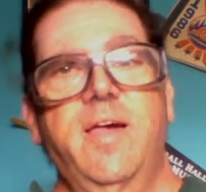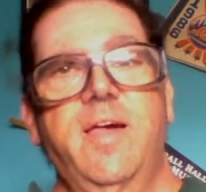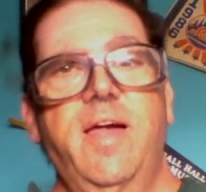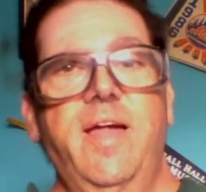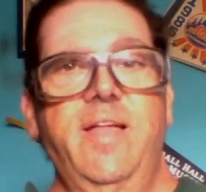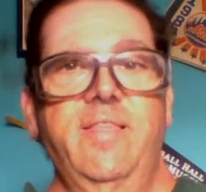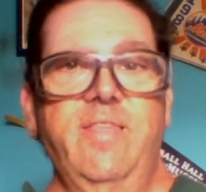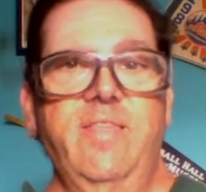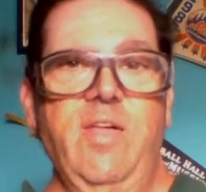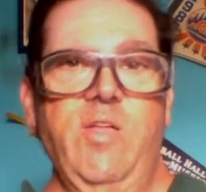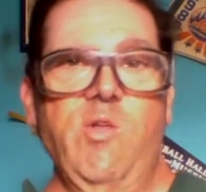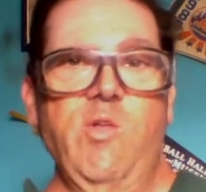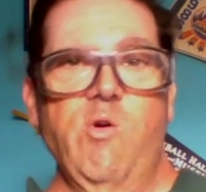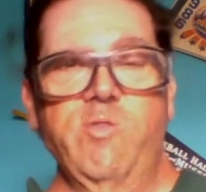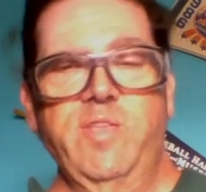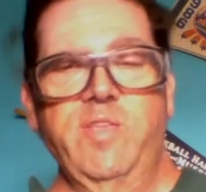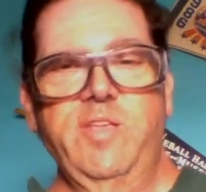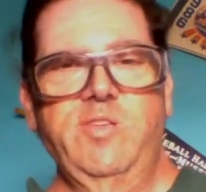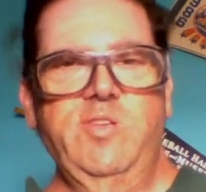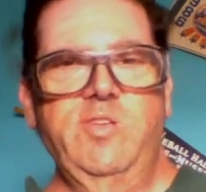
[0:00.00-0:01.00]
and that
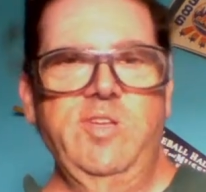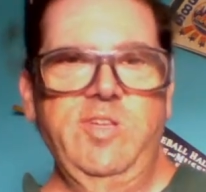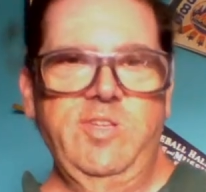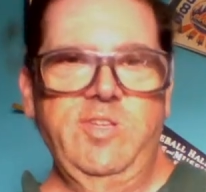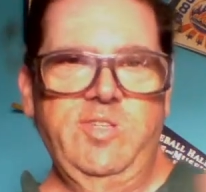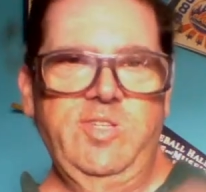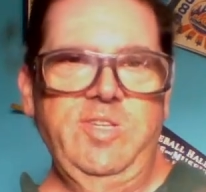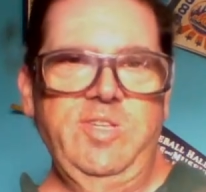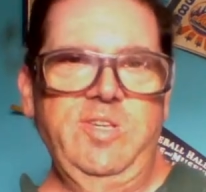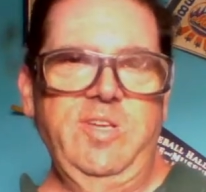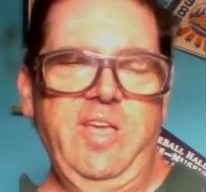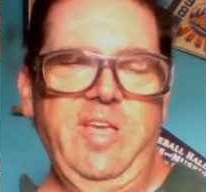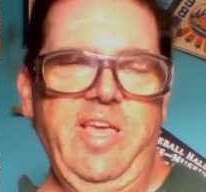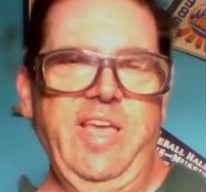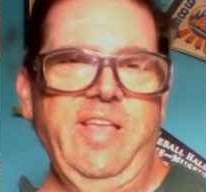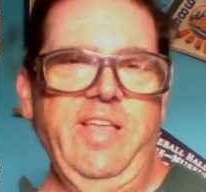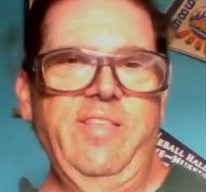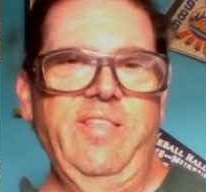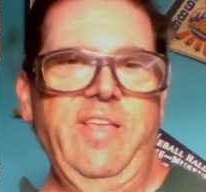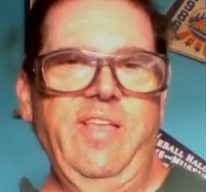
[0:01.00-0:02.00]

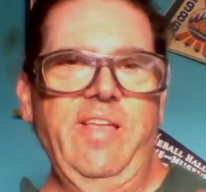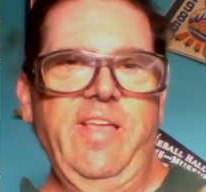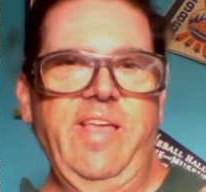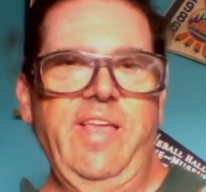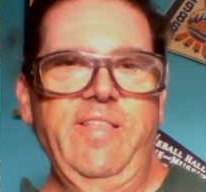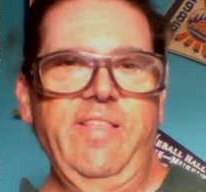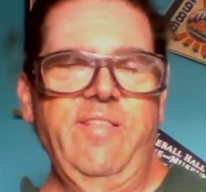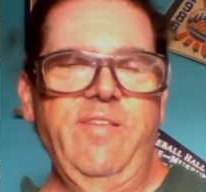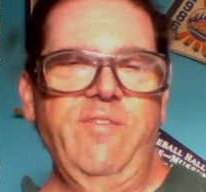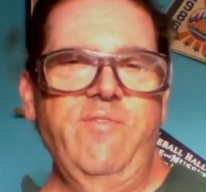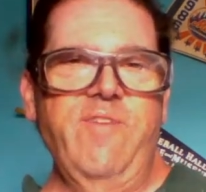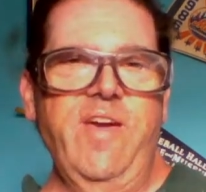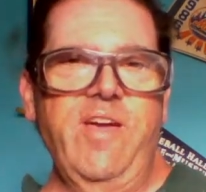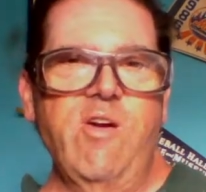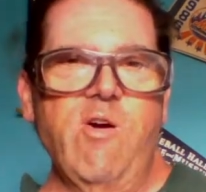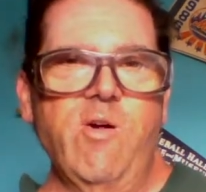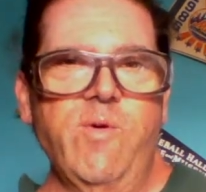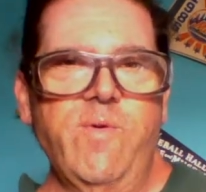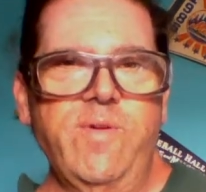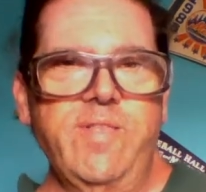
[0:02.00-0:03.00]
he
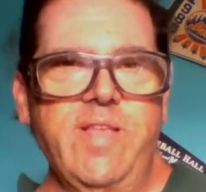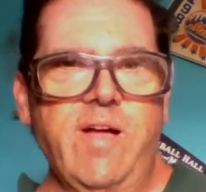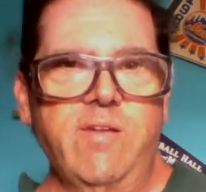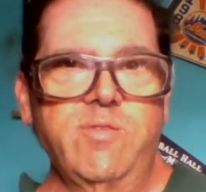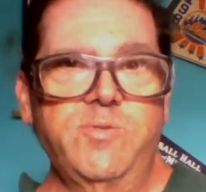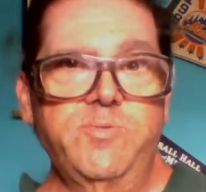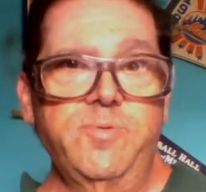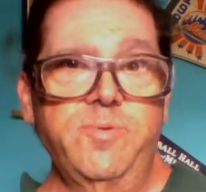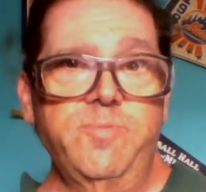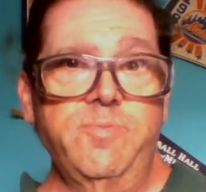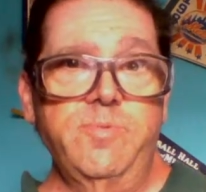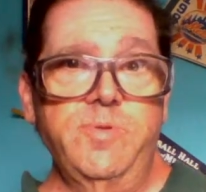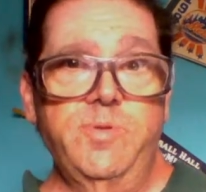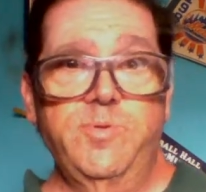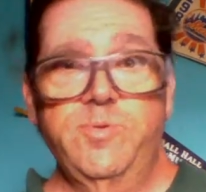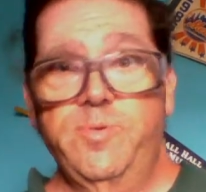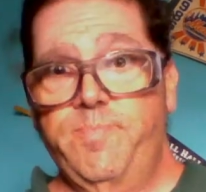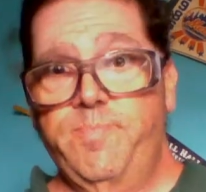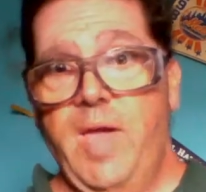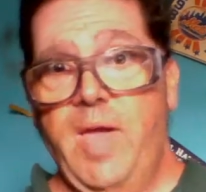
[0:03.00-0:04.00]
degraded all the way down
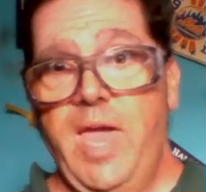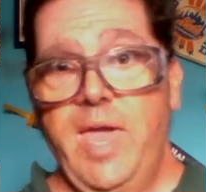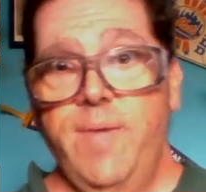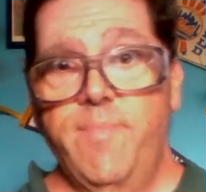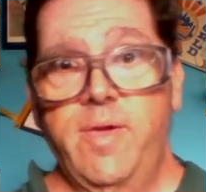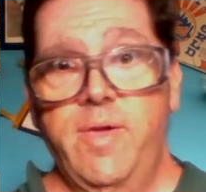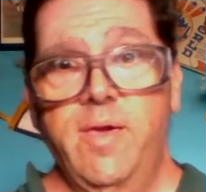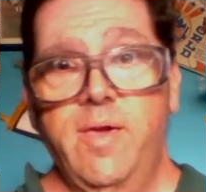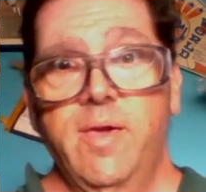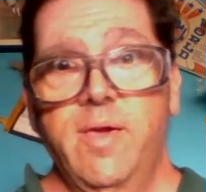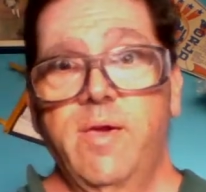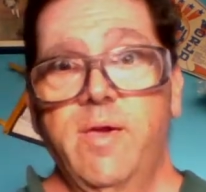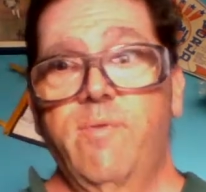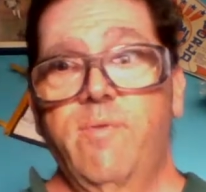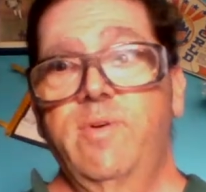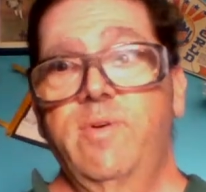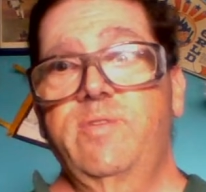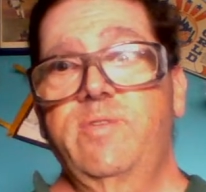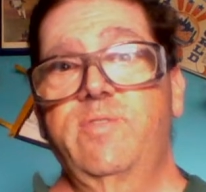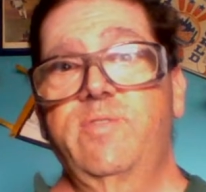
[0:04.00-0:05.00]
to a baby,
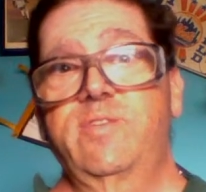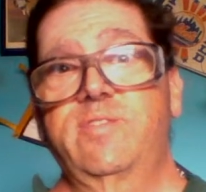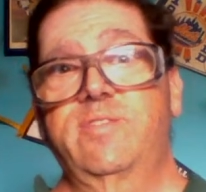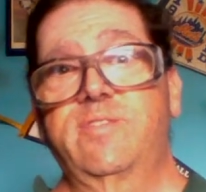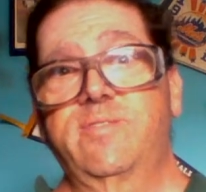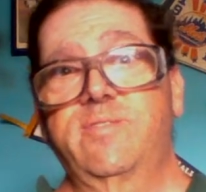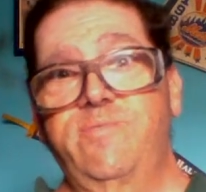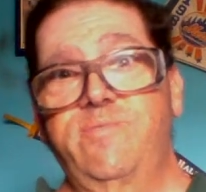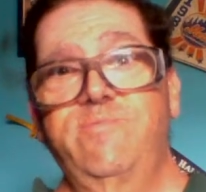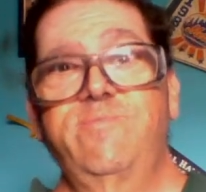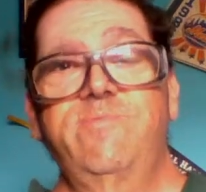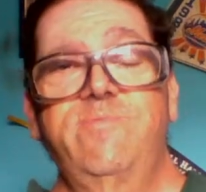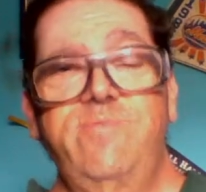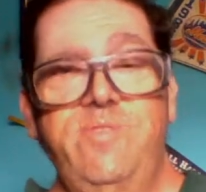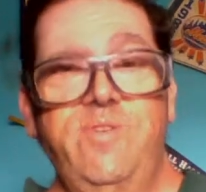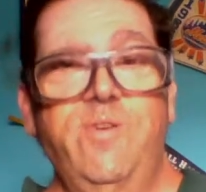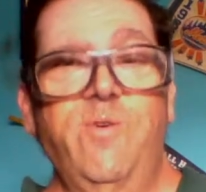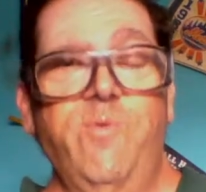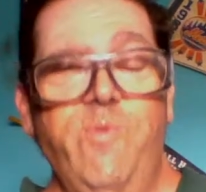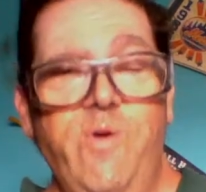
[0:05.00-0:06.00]
which was,
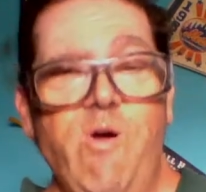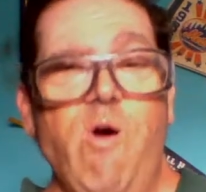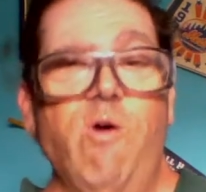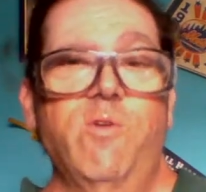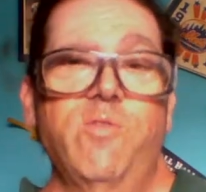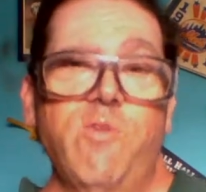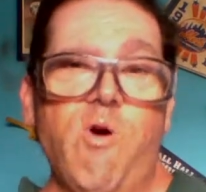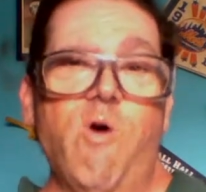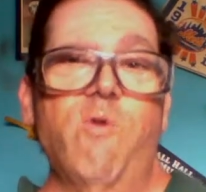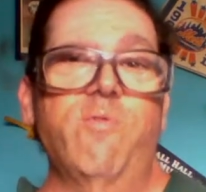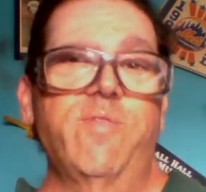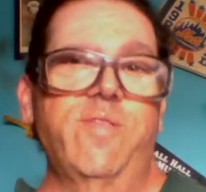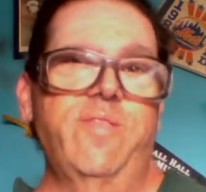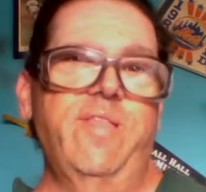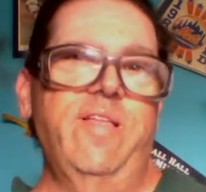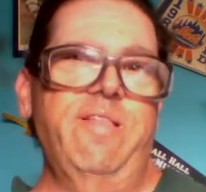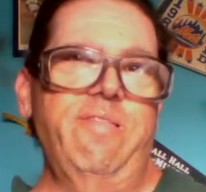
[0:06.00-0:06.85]
we all know that